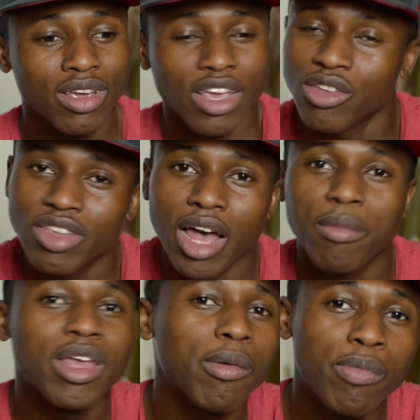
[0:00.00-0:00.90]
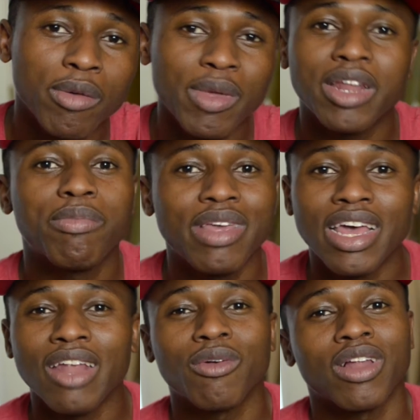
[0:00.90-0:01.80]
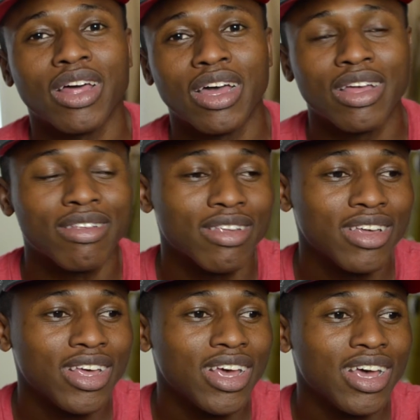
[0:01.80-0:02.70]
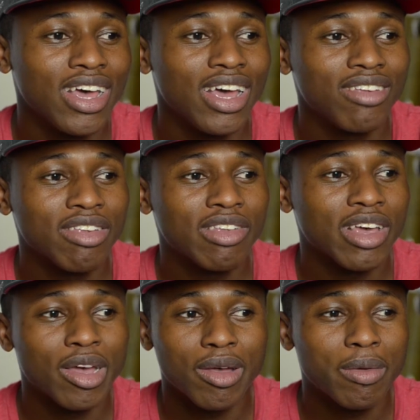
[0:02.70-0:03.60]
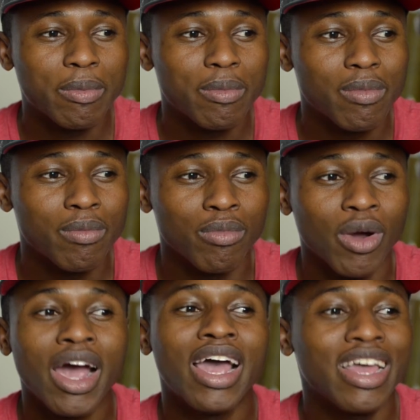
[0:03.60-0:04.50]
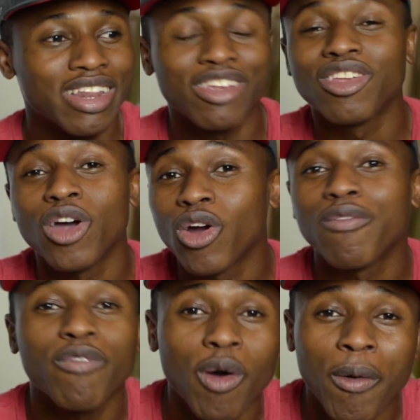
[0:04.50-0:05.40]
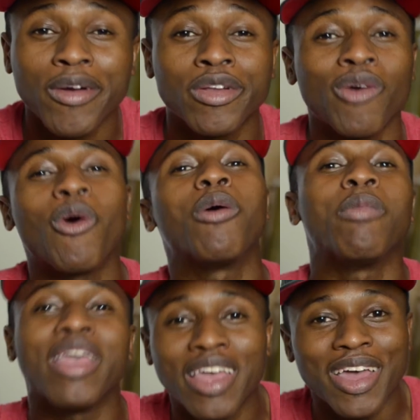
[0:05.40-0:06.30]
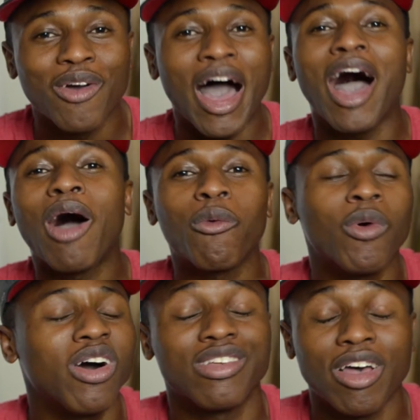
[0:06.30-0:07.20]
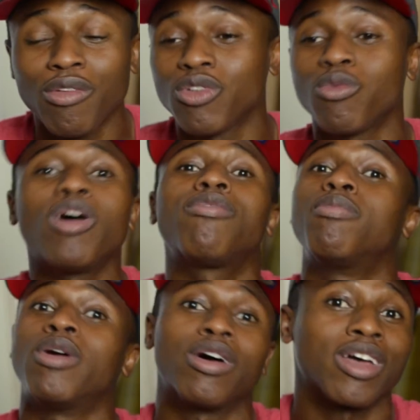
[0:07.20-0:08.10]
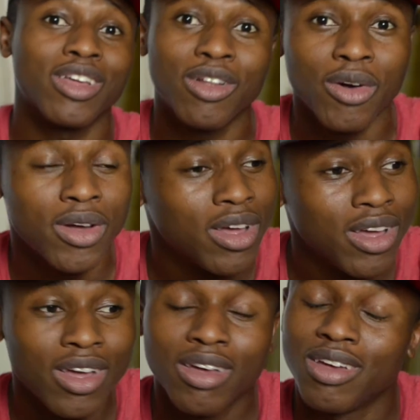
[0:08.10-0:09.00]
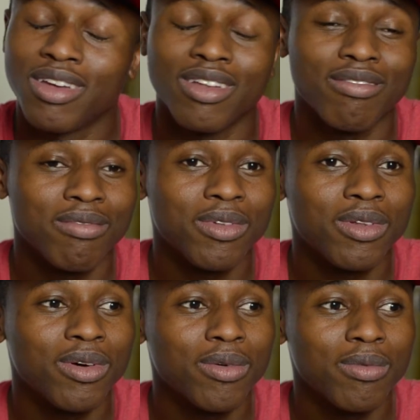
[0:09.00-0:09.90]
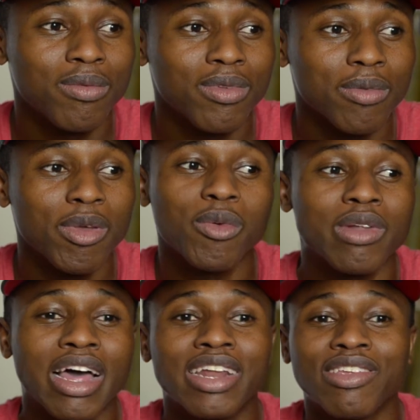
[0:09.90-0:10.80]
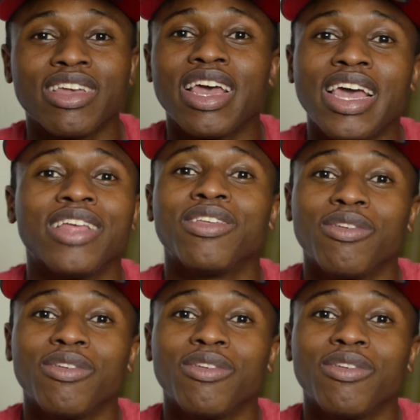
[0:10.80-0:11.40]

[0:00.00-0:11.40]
can you sign me up, put me in the piano class? And she said, Brian, this is her from her knowing me and how I was. I was a rough bug, And some people like to say, hey,